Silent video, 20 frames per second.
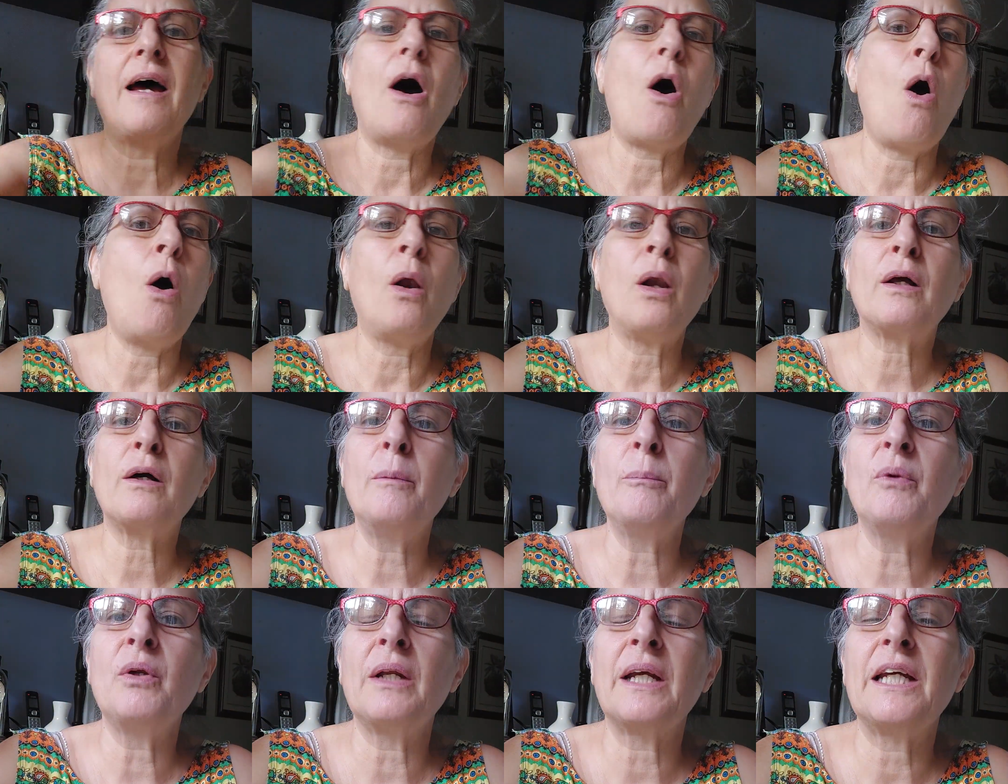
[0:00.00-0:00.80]
all
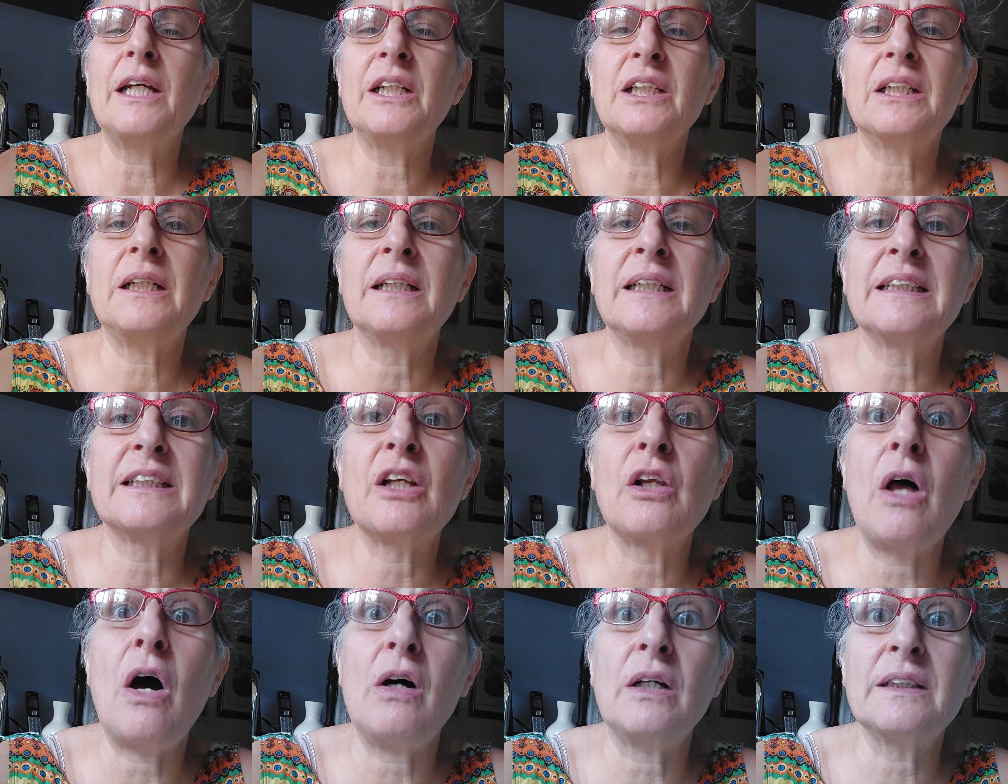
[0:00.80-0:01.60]
communication is
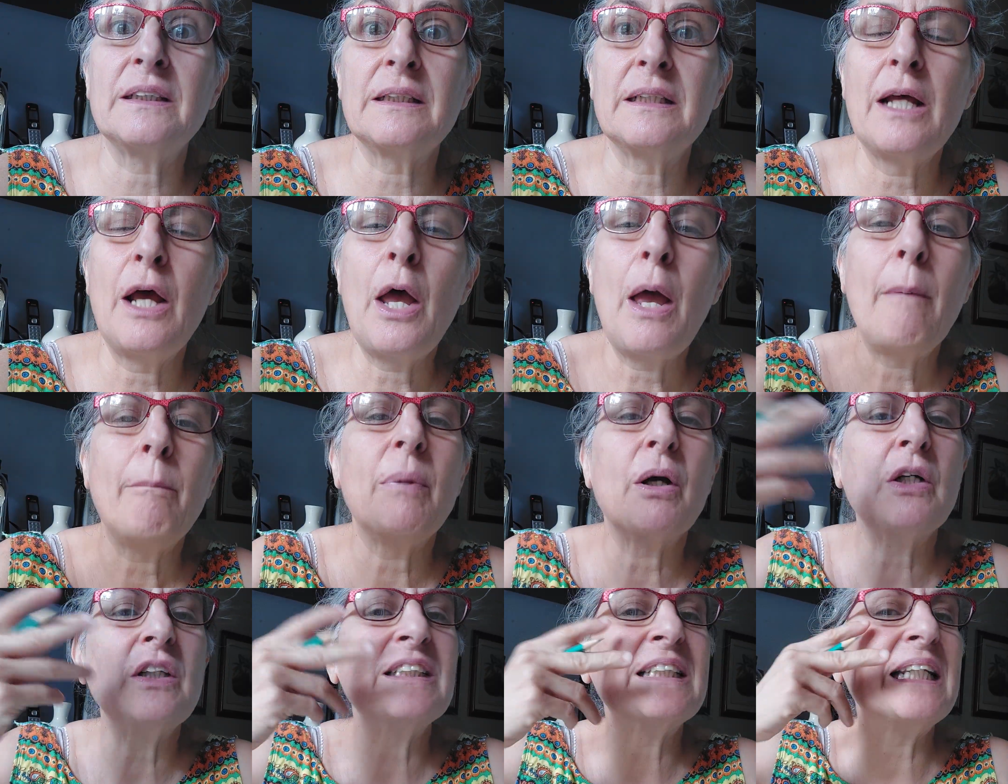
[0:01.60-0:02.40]
lost
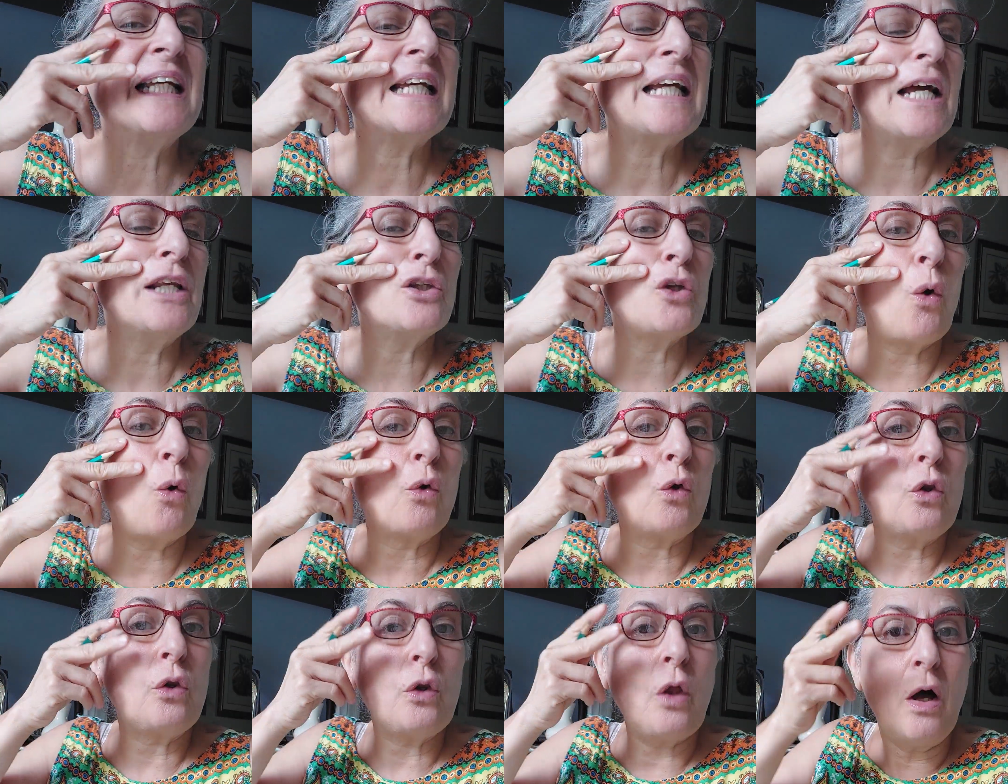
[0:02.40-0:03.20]
because they can no
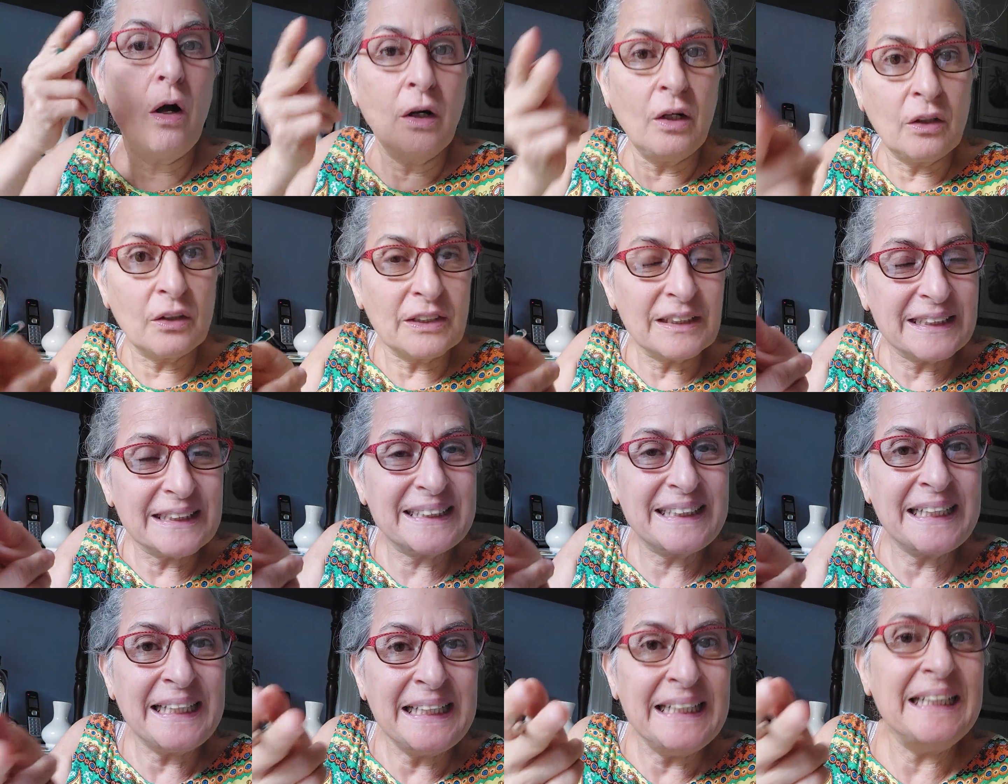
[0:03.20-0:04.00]
longer
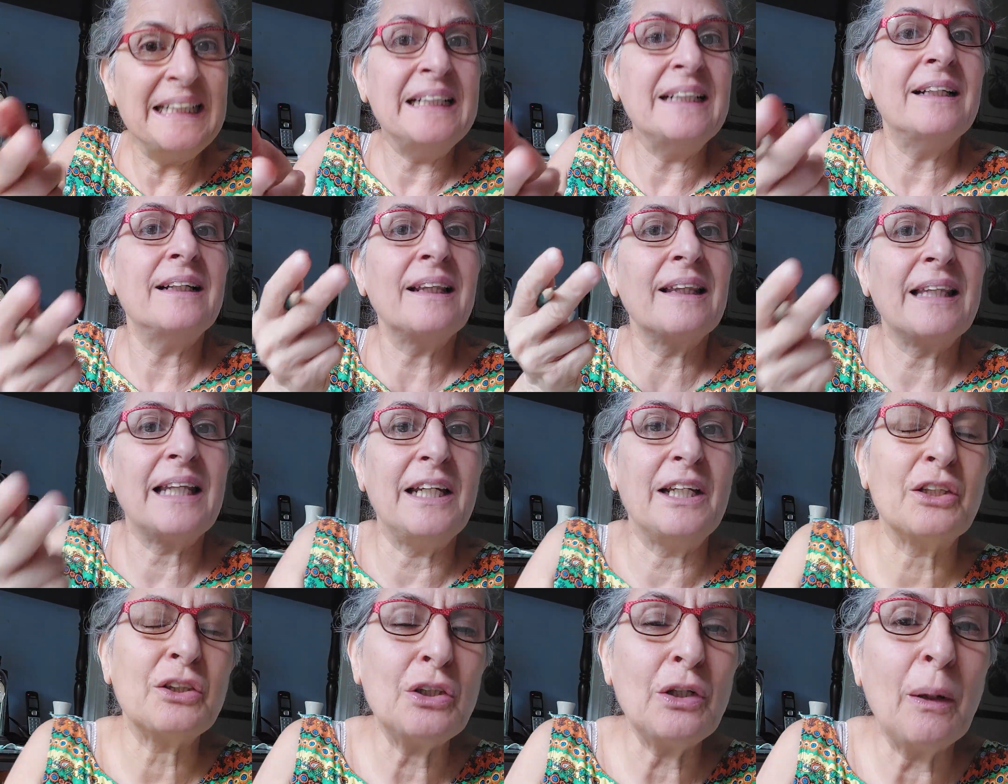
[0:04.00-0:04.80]
see the
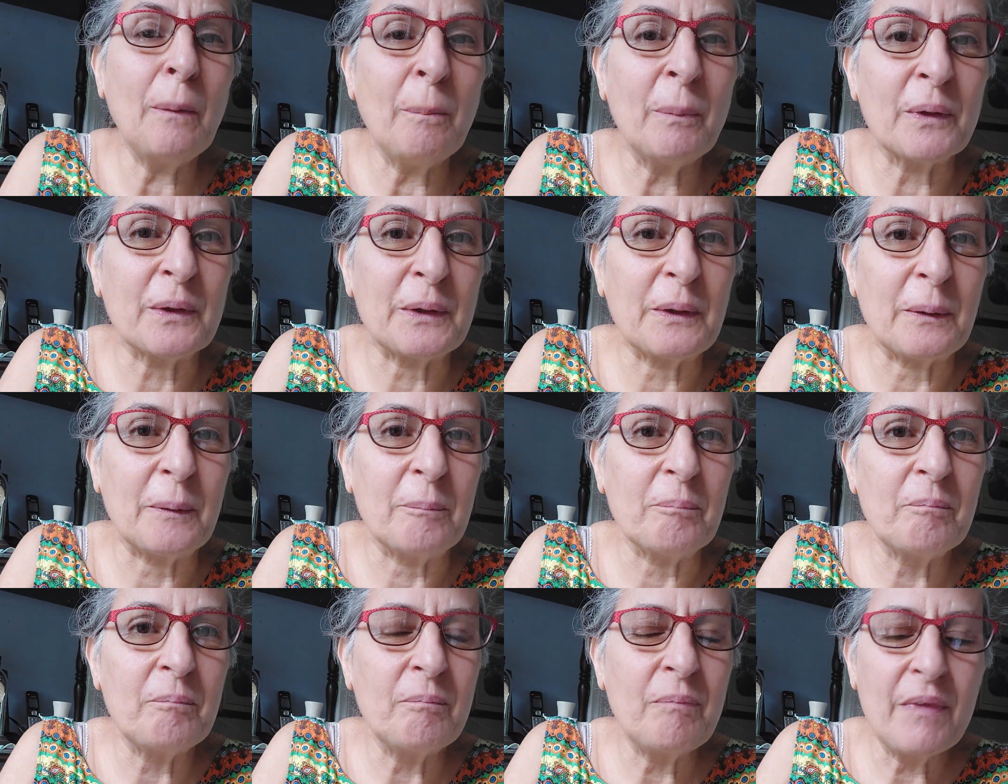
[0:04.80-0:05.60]
interpreter.
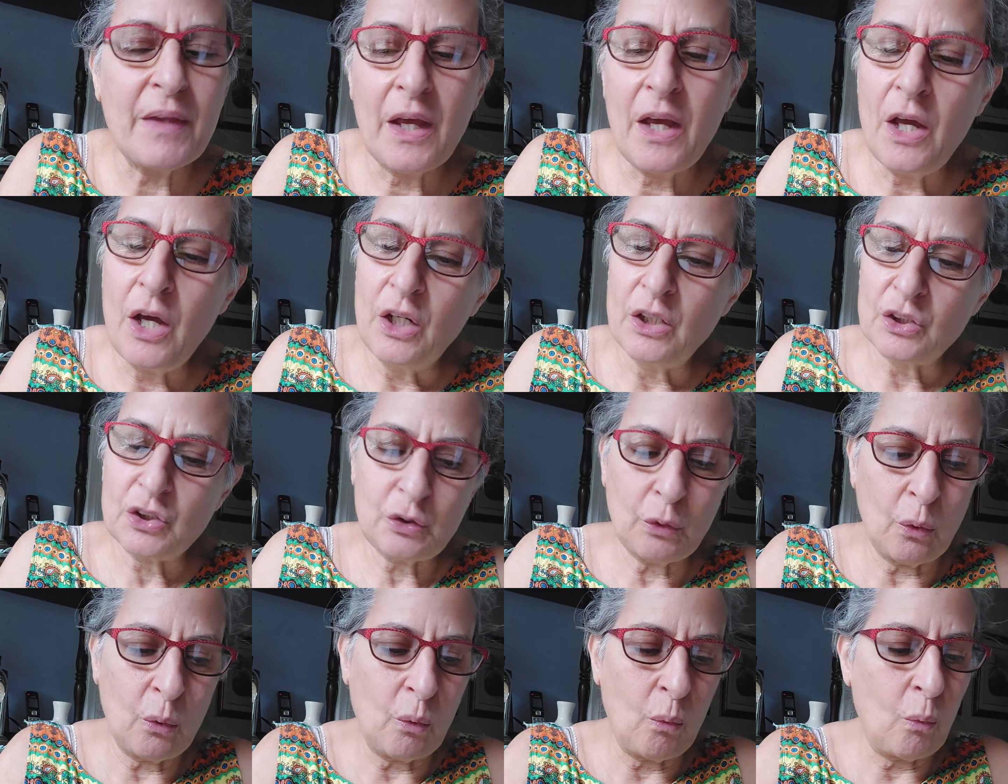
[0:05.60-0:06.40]

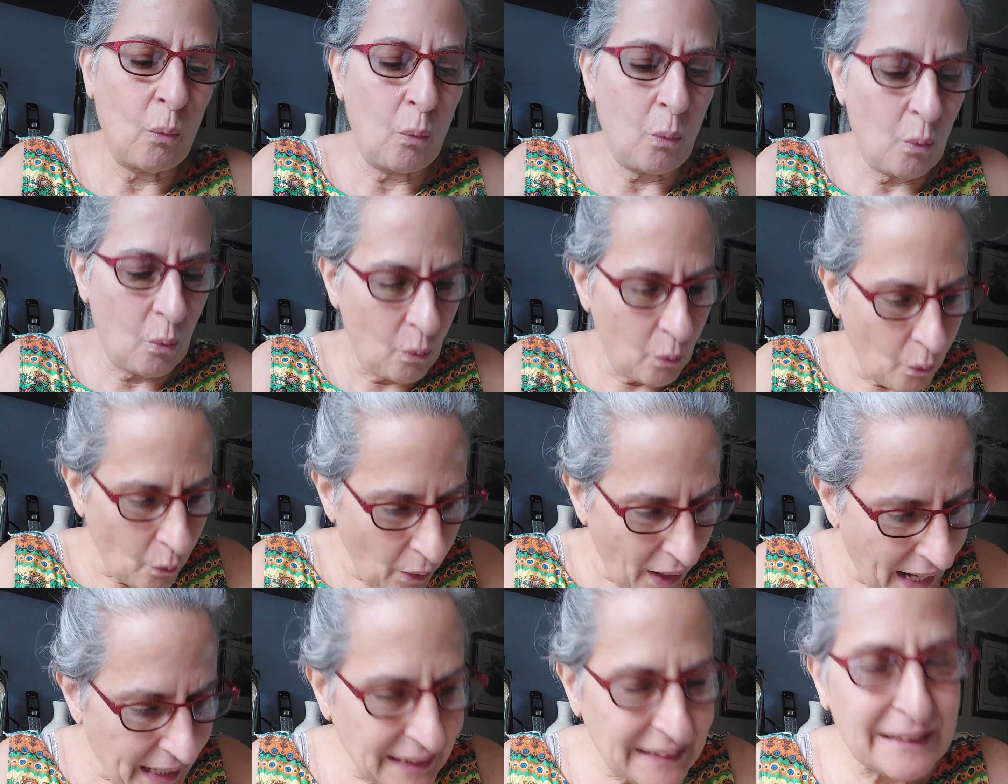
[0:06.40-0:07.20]
So
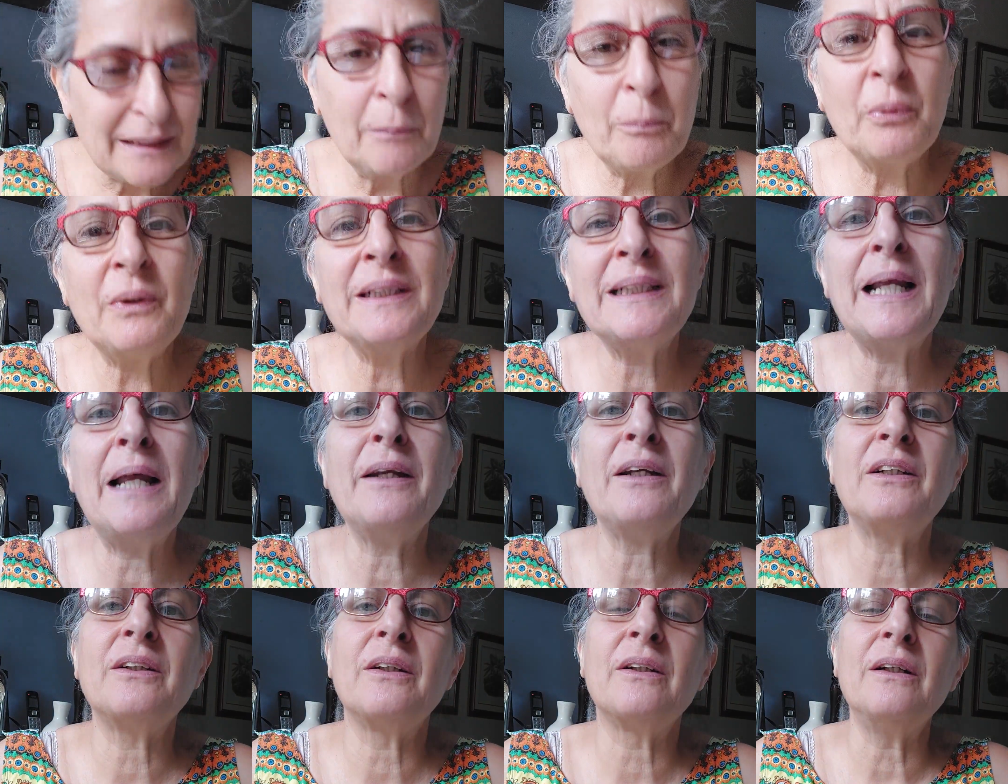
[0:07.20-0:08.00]
as a
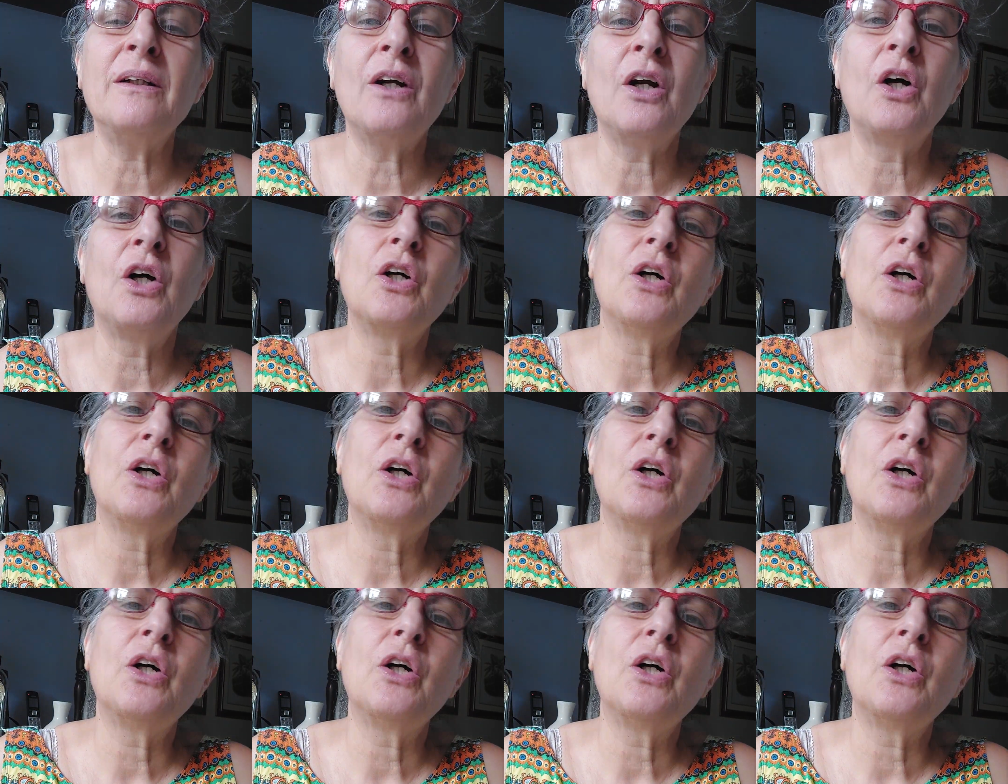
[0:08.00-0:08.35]
presenter